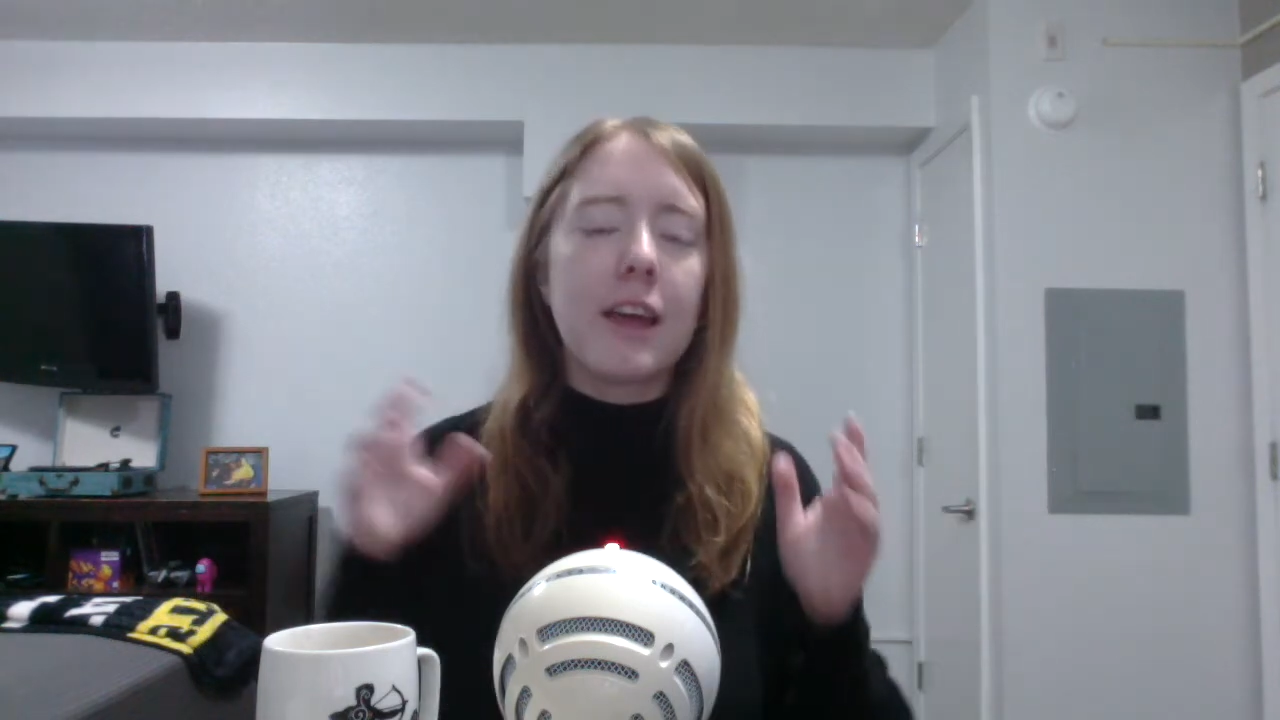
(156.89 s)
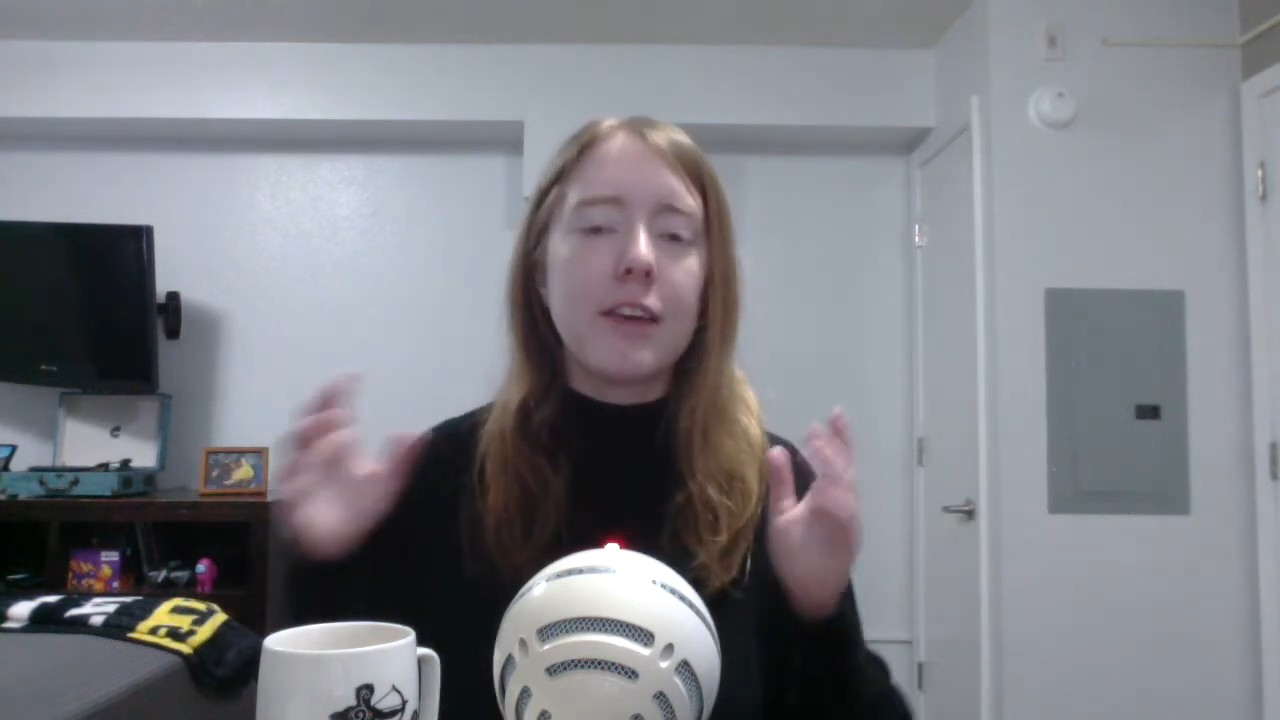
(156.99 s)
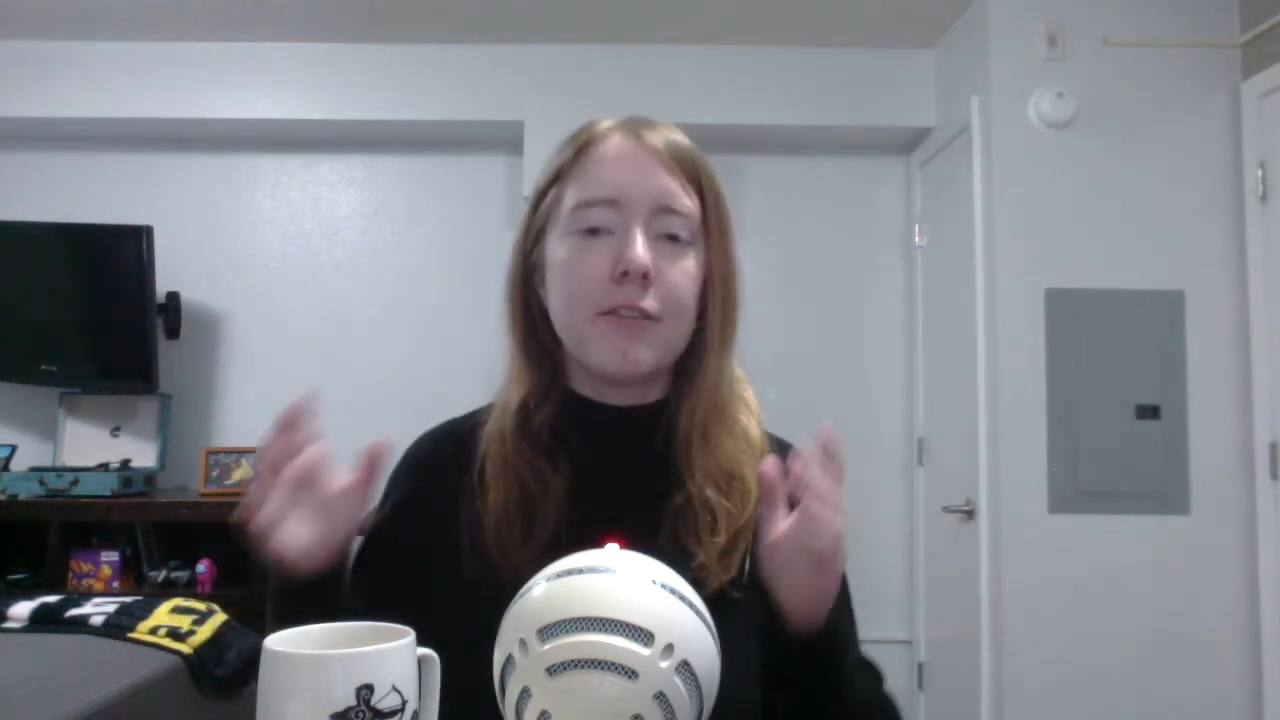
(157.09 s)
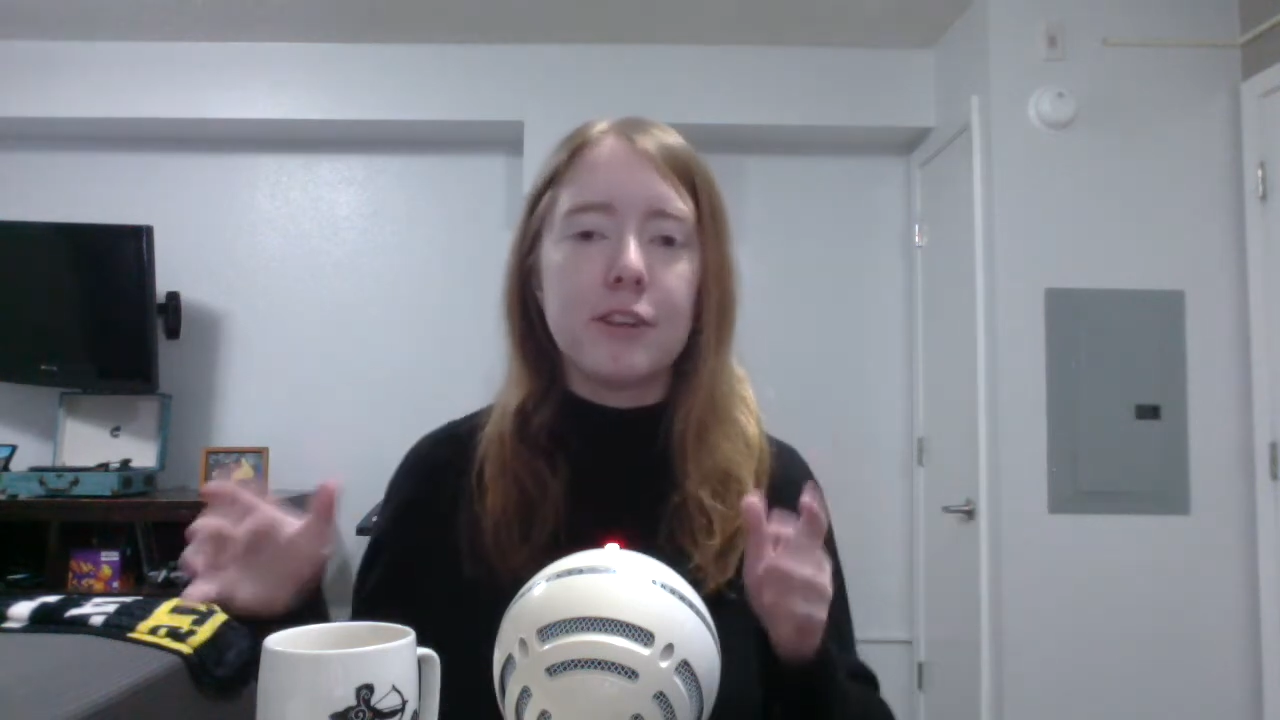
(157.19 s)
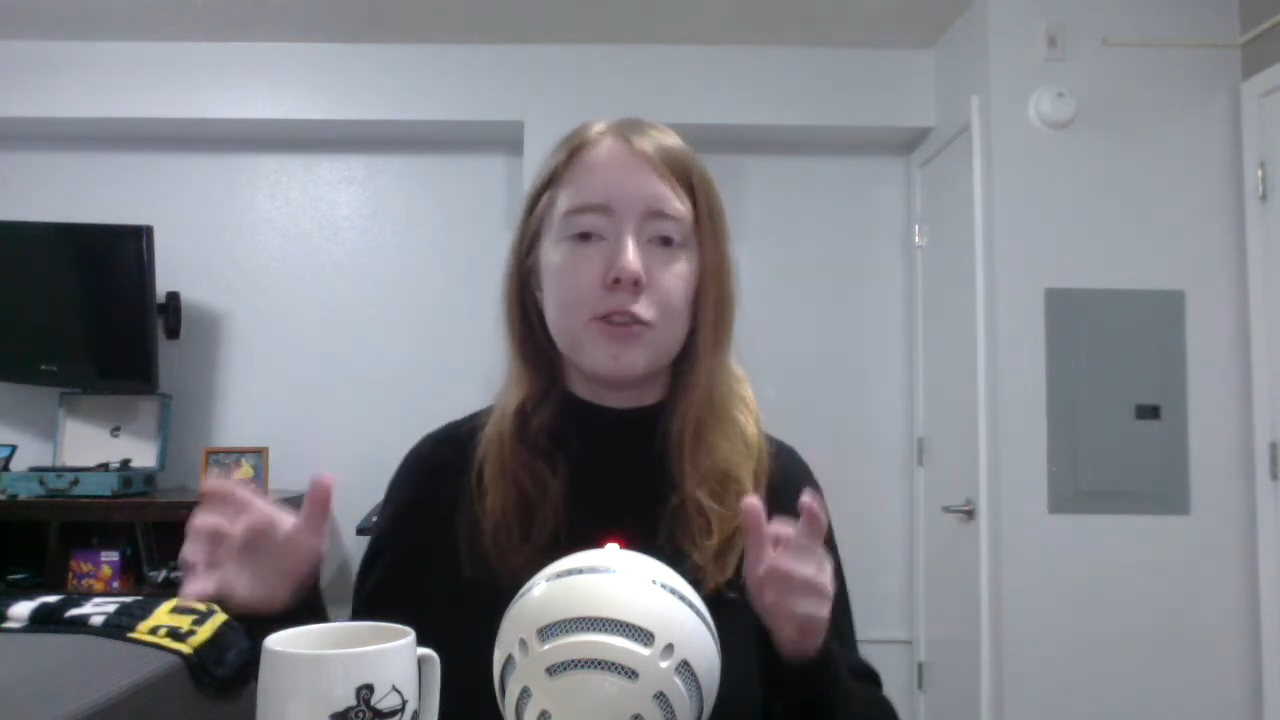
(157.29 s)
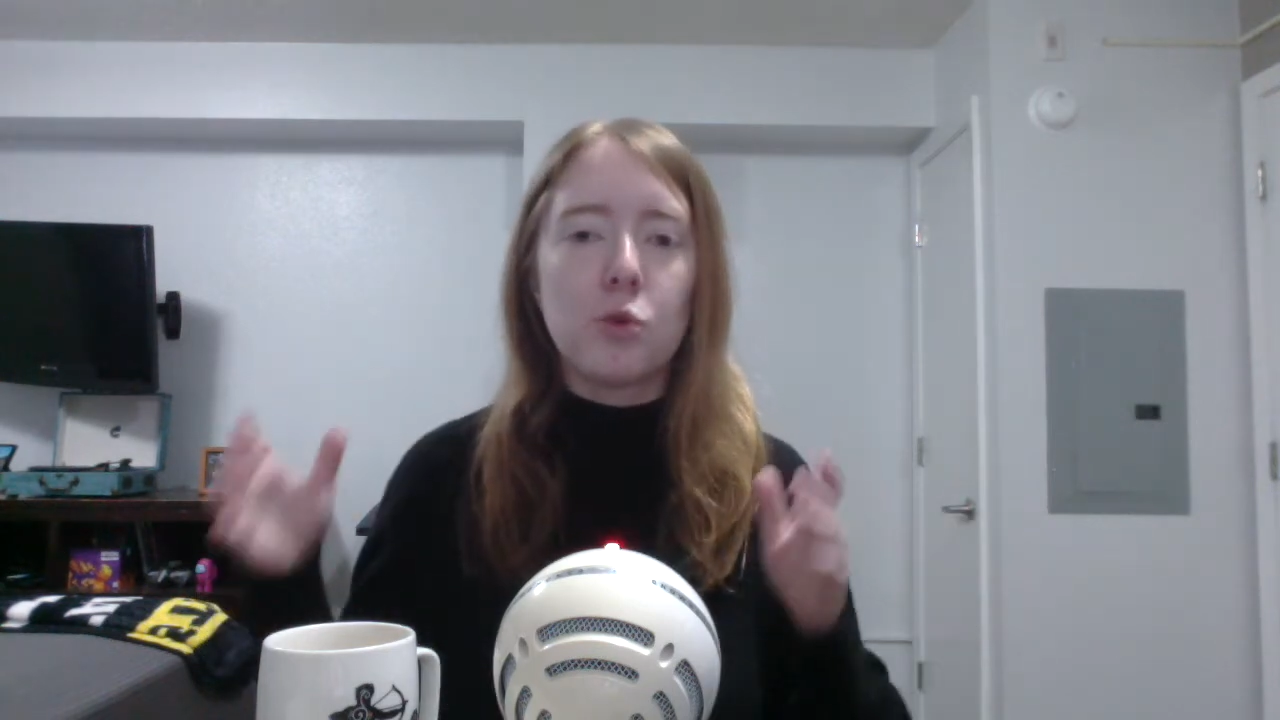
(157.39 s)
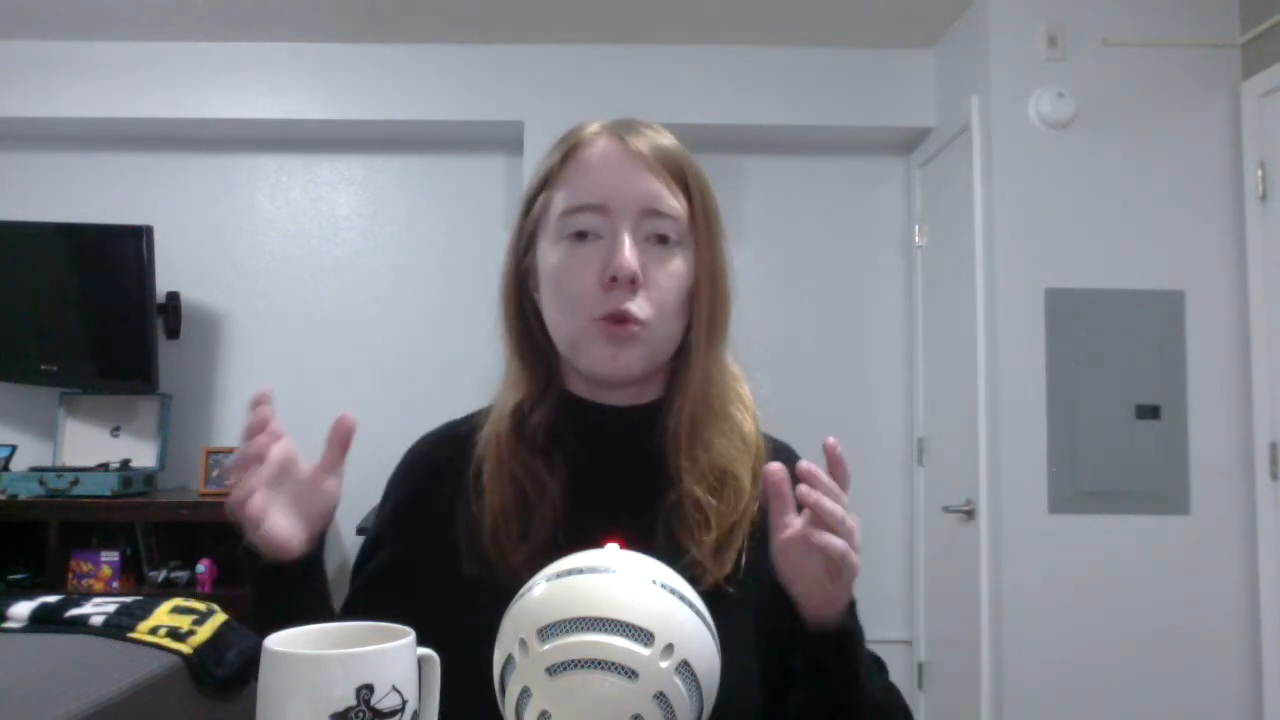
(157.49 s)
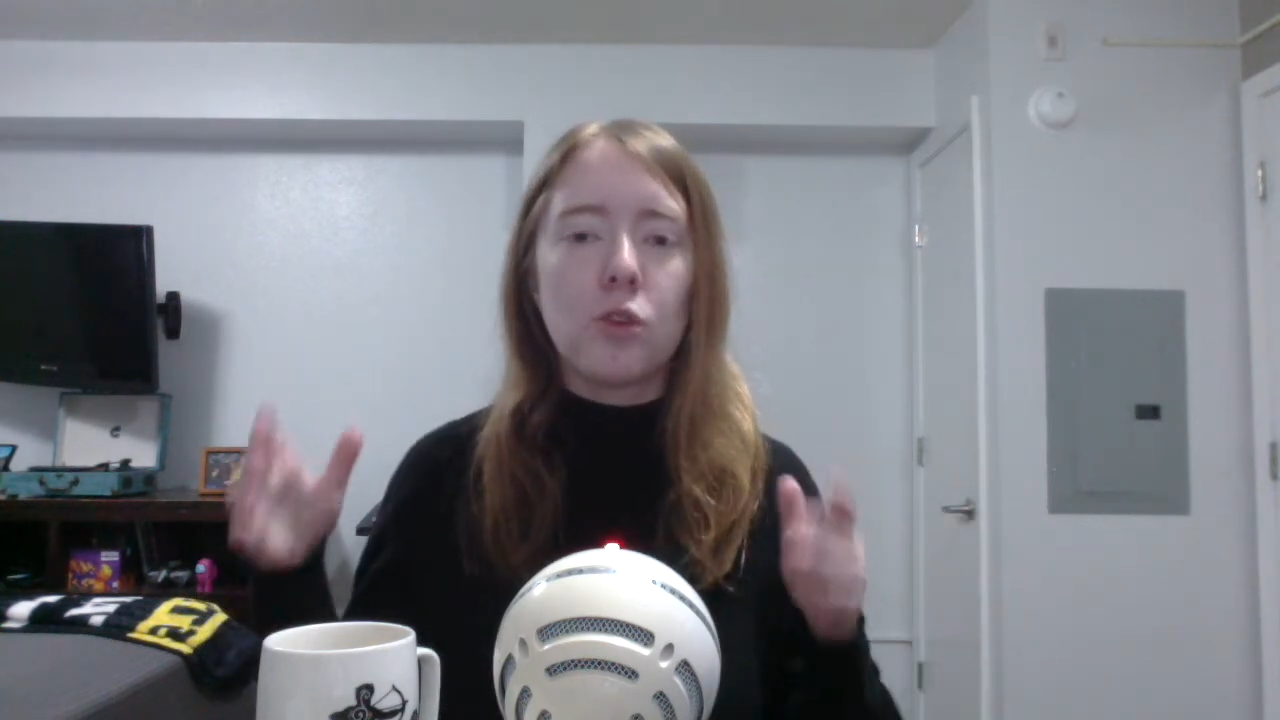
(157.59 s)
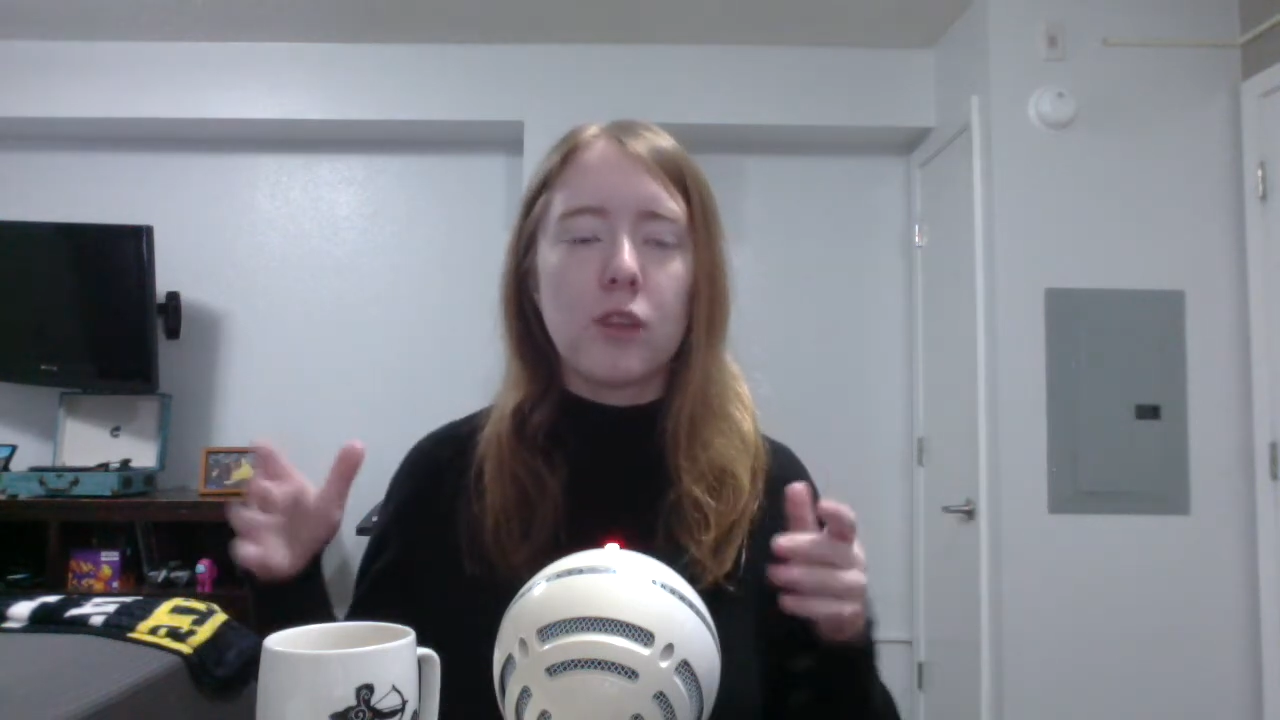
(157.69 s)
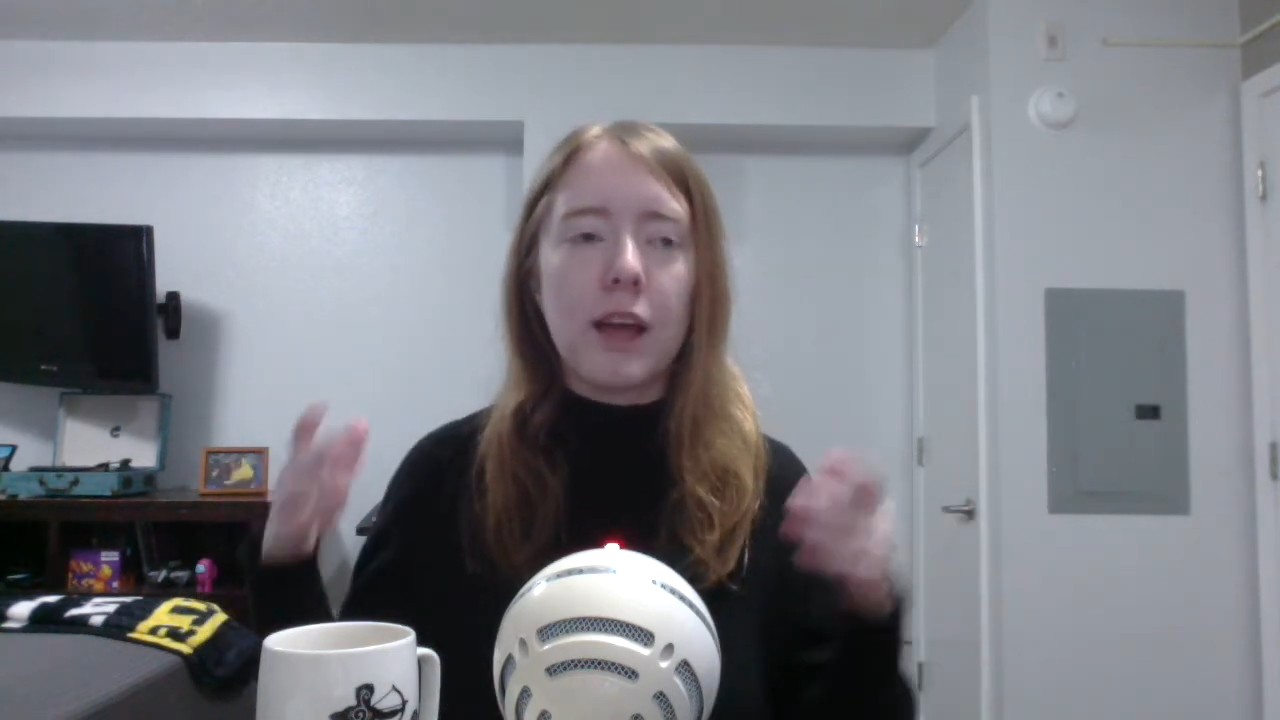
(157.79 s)
a
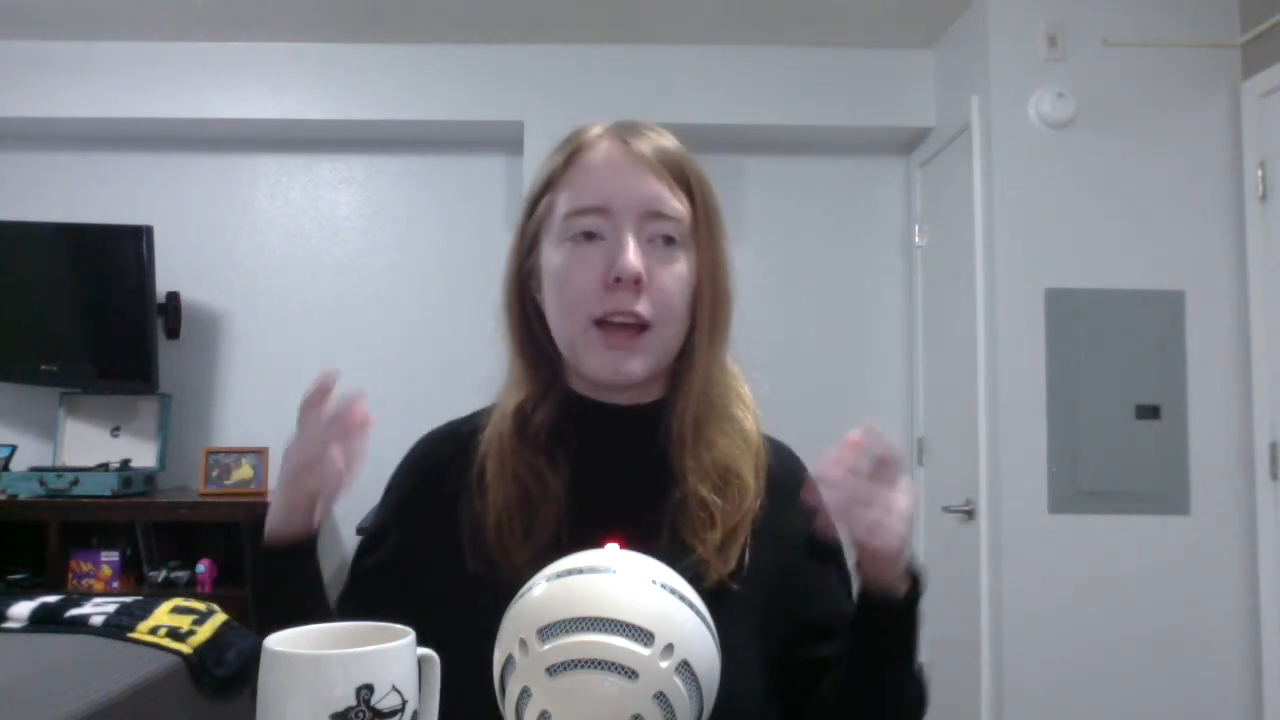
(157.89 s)
visual, like,